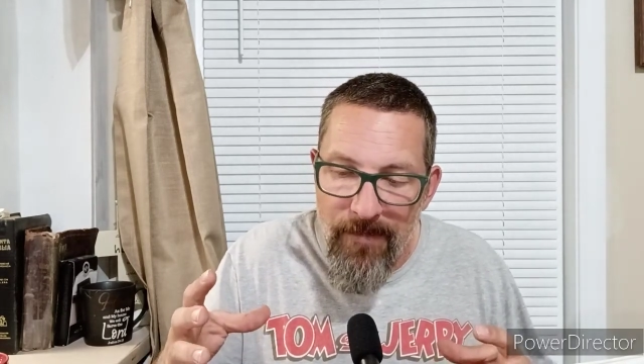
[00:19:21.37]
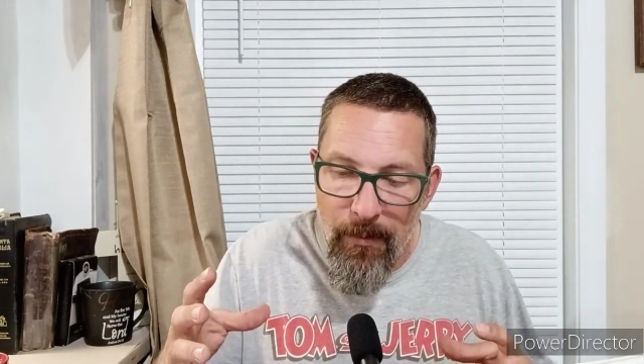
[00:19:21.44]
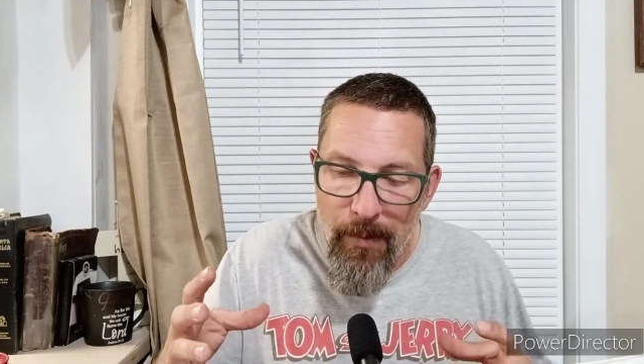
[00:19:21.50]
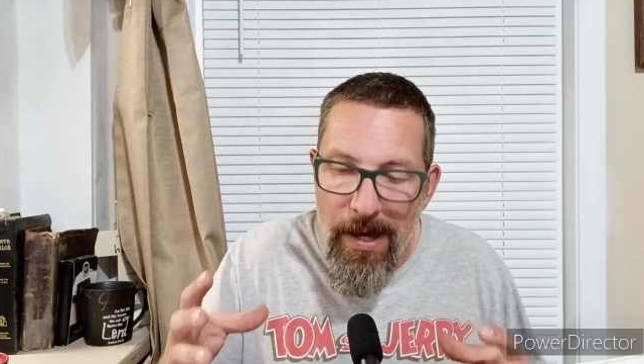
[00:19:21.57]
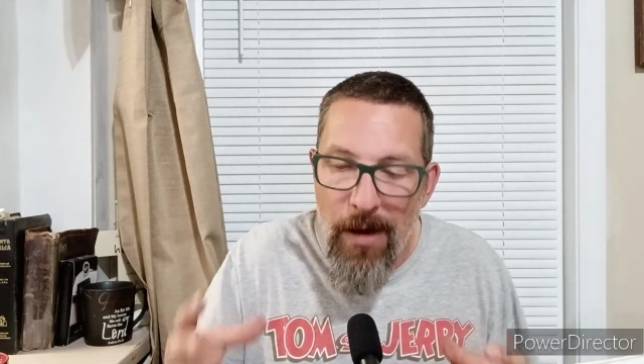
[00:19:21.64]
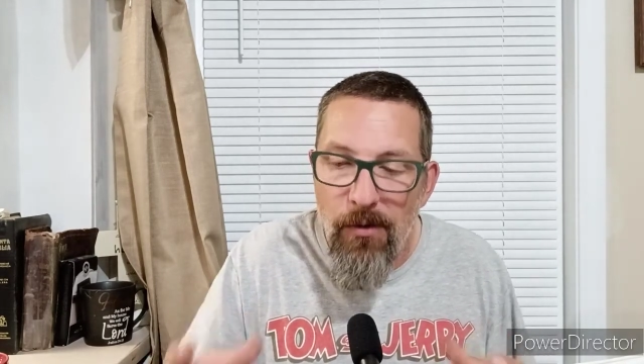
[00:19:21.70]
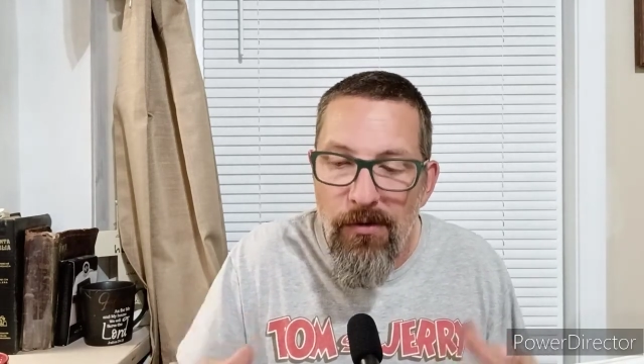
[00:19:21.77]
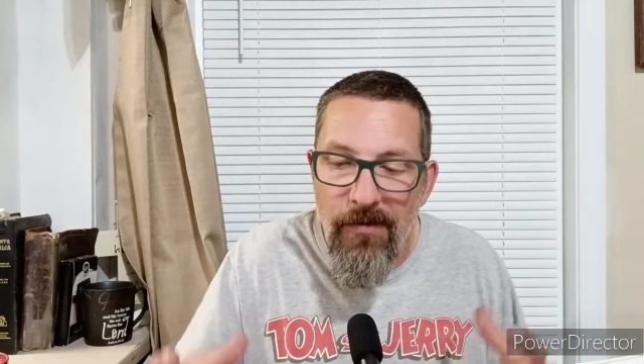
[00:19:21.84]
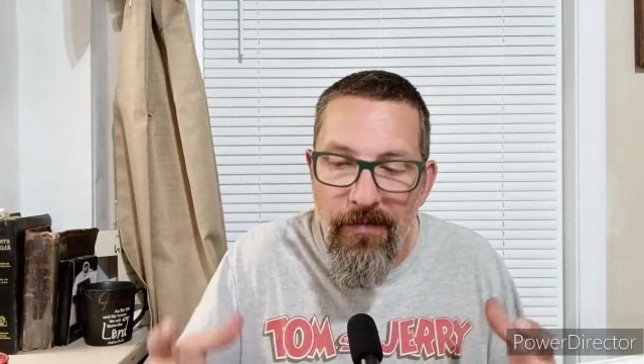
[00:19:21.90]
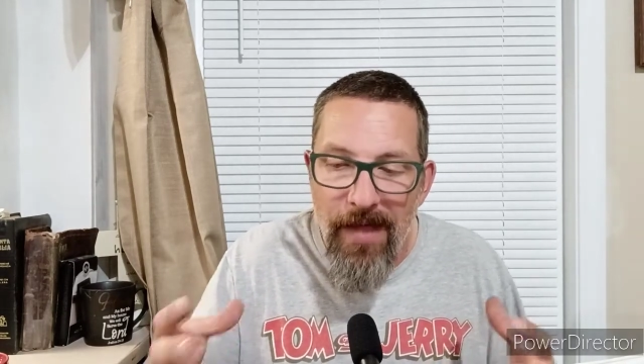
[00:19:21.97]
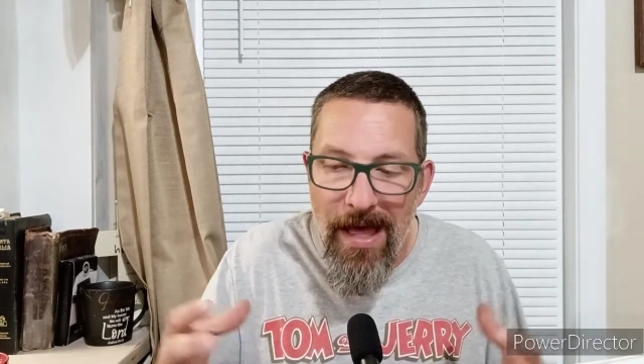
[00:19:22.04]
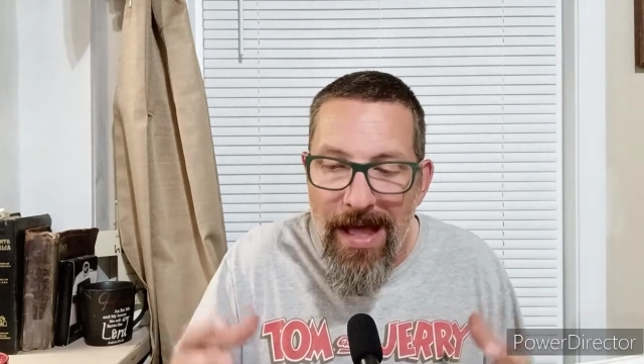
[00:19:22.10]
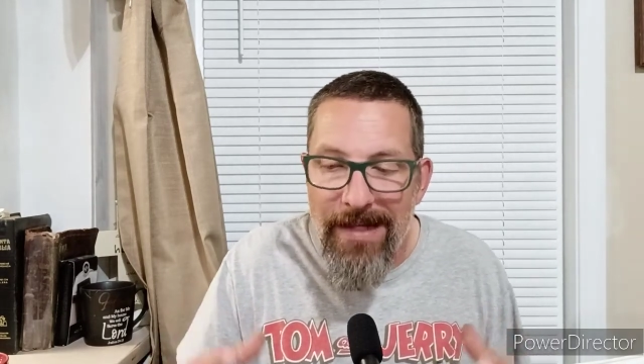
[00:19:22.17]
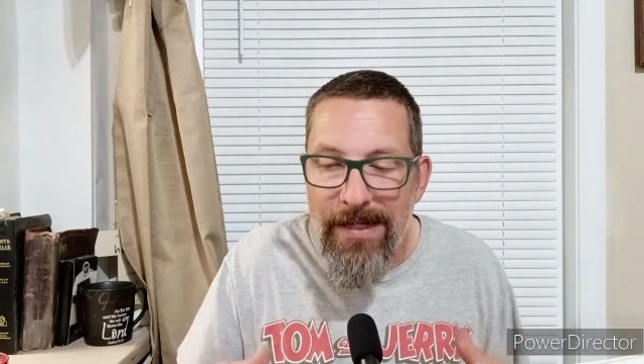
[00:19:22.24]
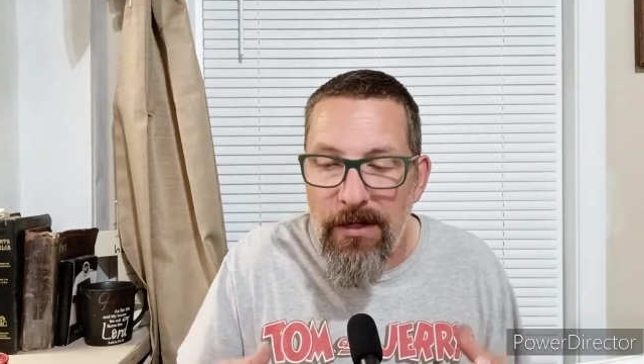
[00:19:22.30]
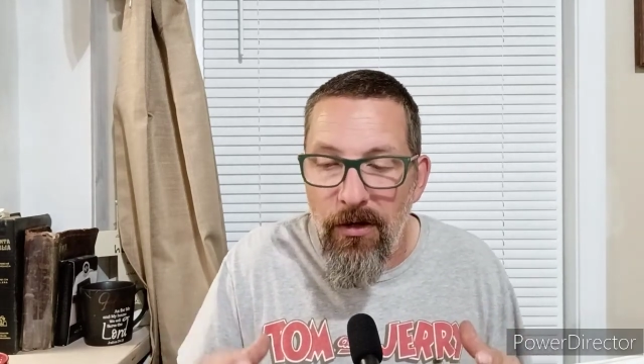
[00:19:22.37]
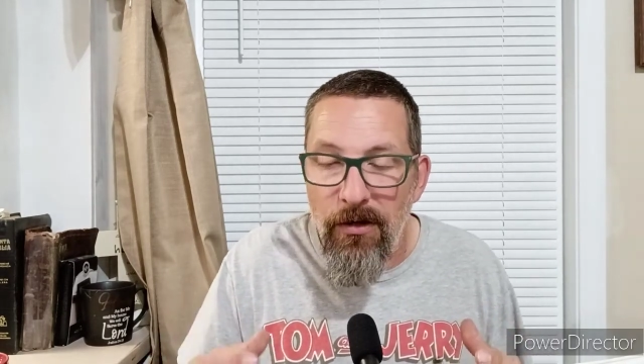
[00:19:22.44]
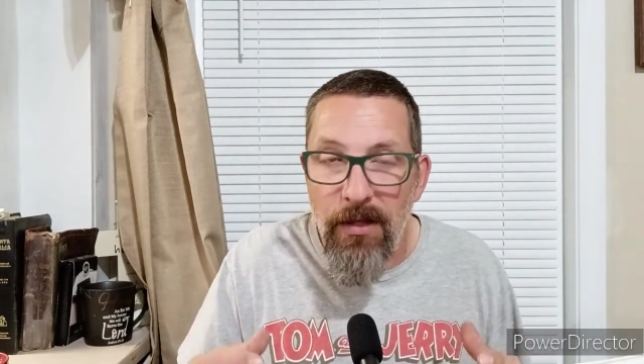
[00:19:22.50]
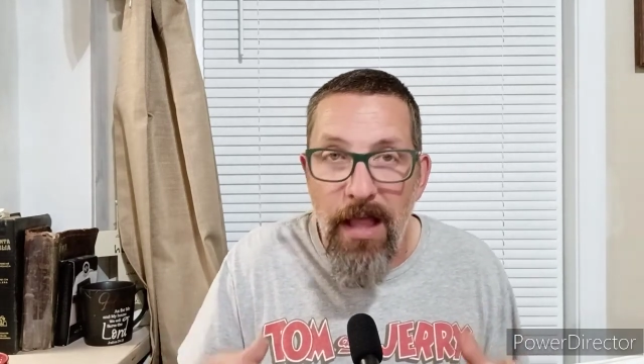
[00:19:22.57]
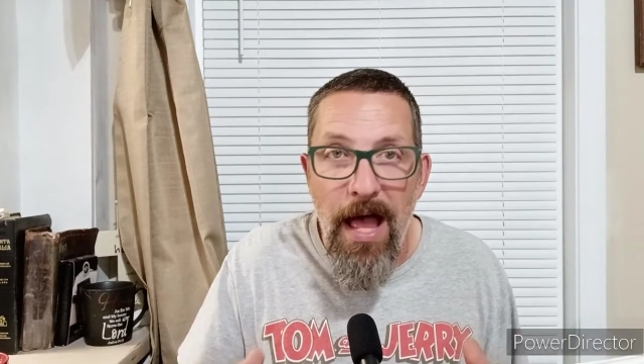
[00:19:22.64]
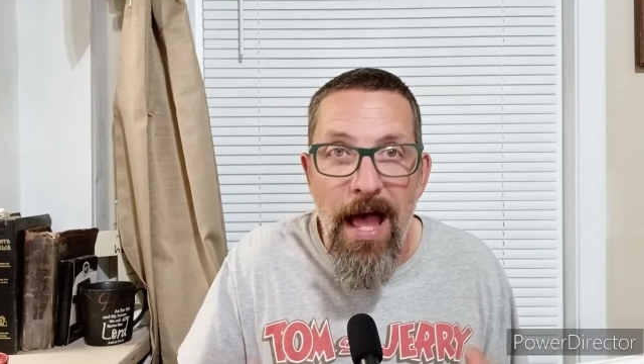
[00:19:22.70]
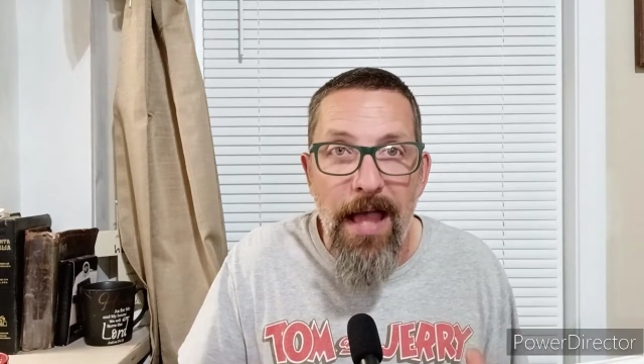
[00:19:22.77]
the power of God in
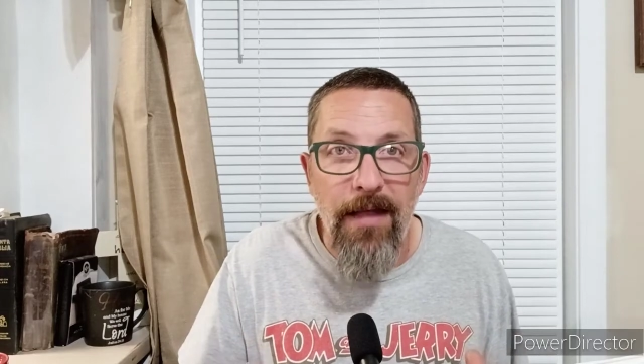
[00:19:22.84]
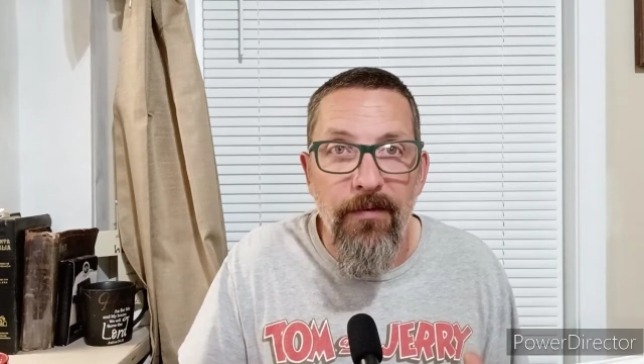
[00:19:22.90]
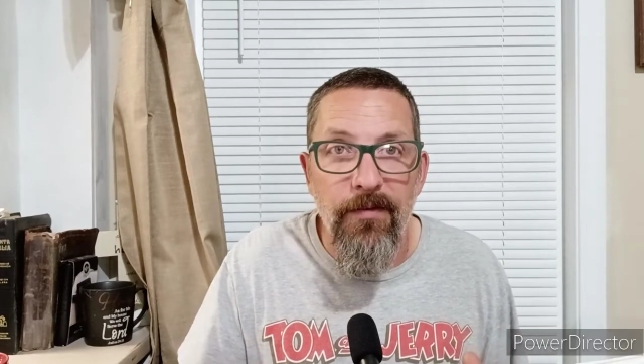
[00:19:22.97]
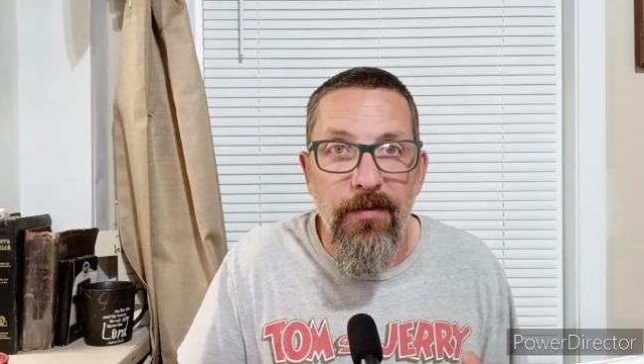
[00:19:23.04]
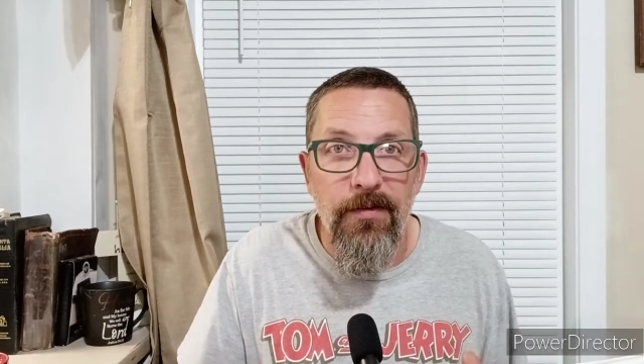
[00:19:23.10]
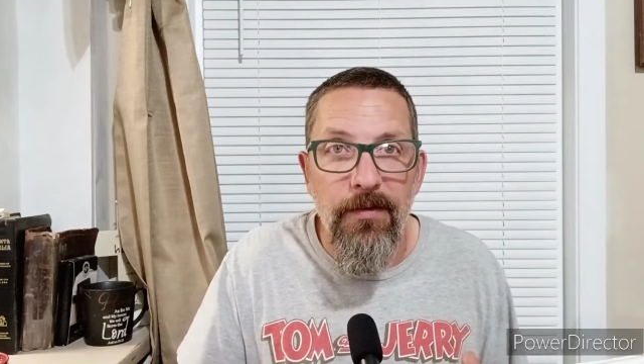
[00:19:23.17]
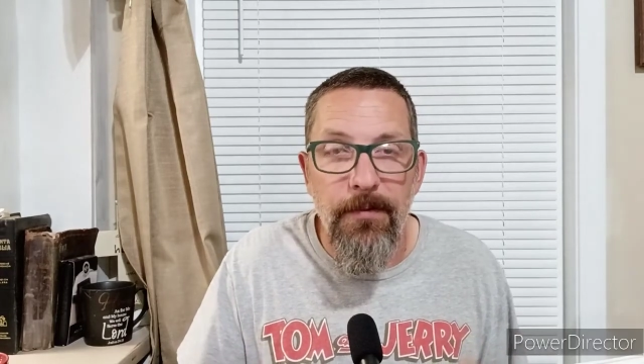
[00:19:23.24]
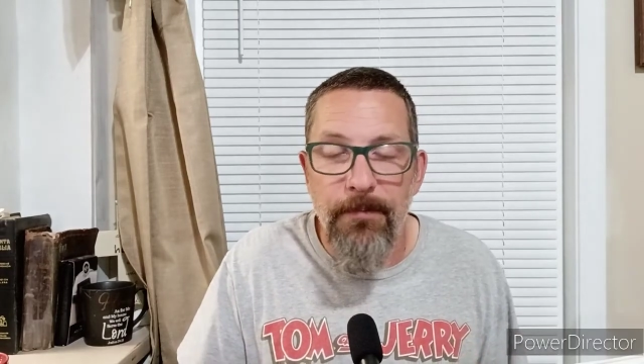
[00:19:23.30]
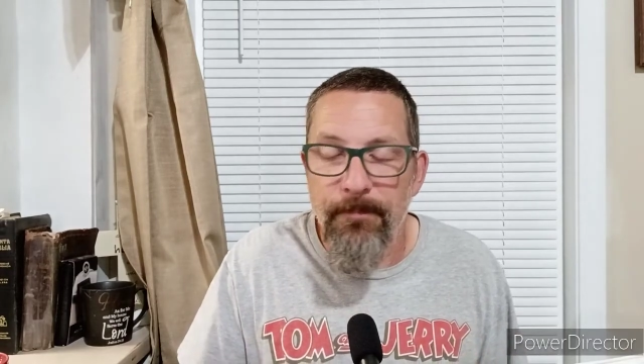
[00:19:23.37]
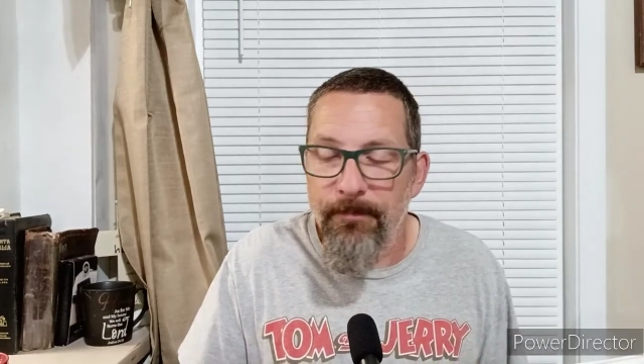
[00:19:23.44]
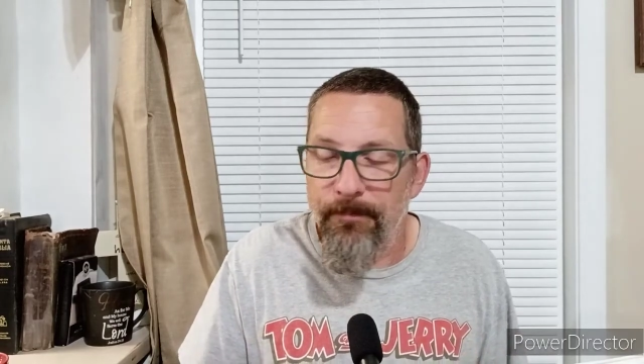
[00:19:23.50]
our lives.